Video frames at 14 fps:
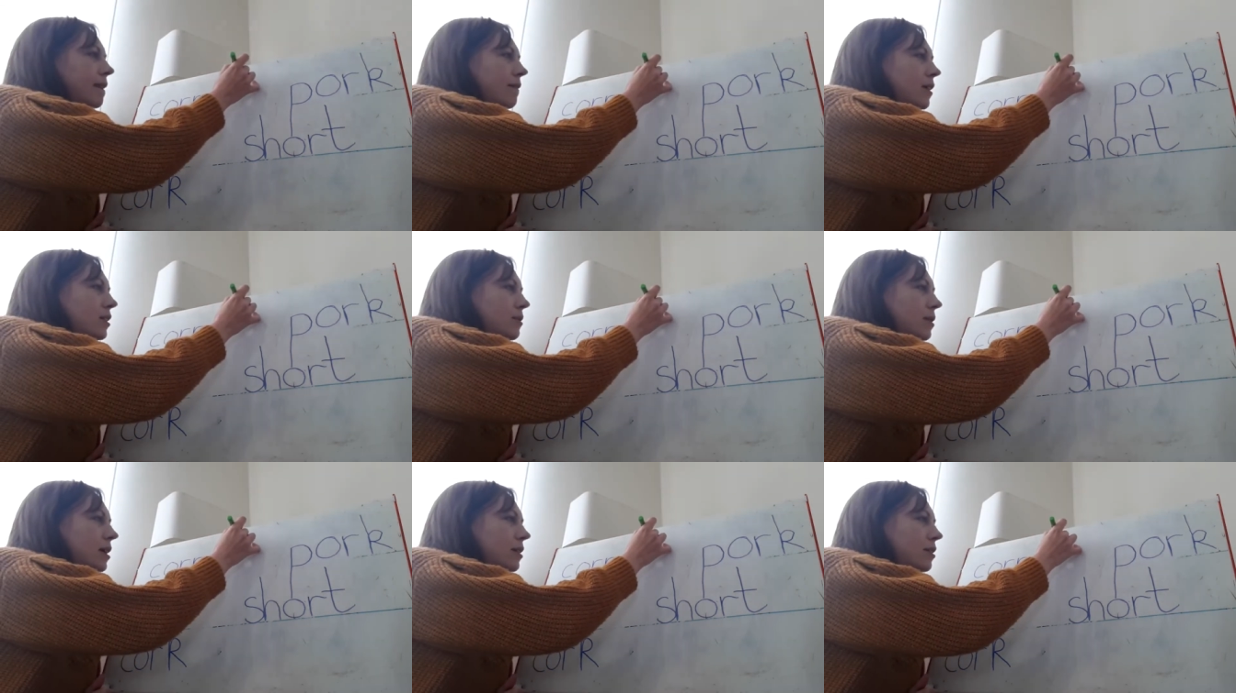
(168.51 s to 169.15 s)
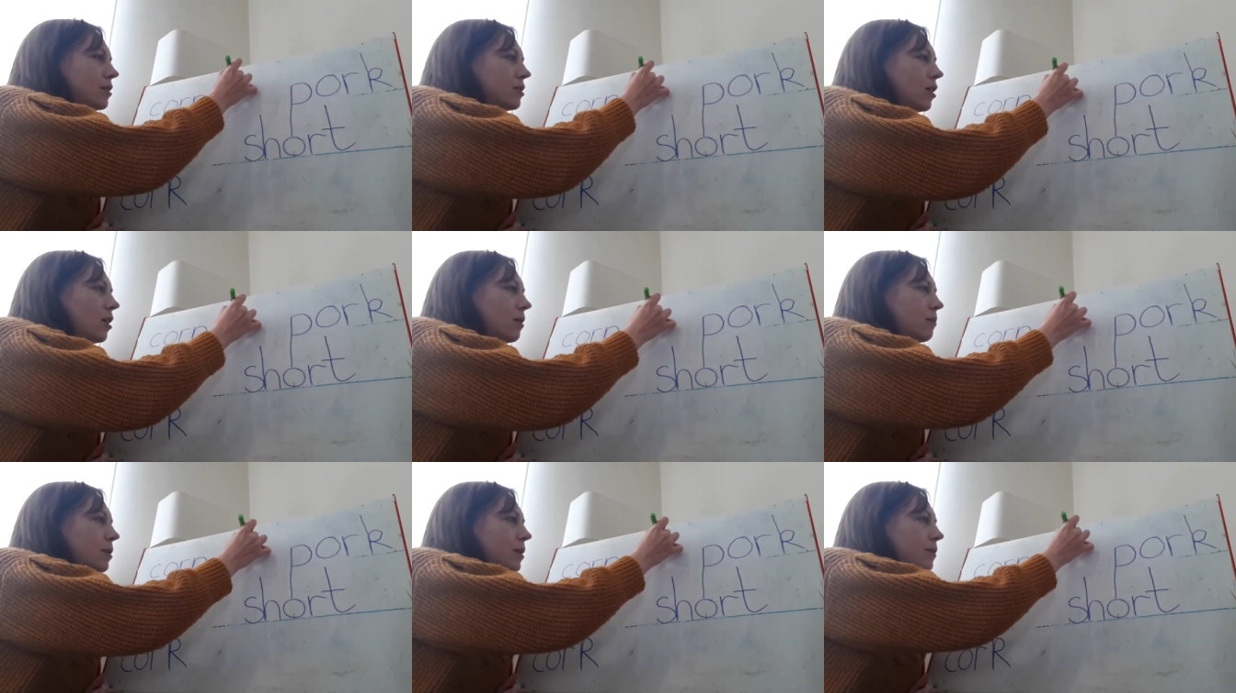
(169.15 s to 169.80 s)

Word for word: I do it at the top.